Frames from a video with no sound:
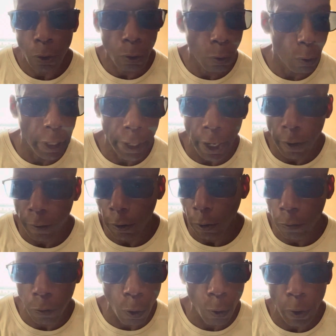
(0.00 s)
whatever
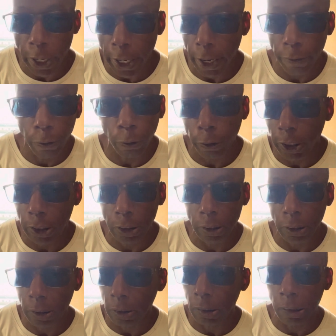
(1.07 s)
for whatever
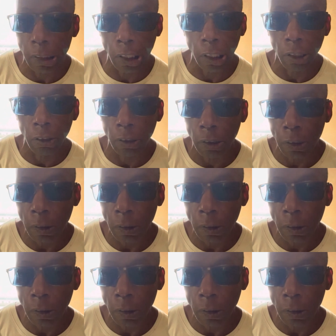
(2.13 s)
reason in a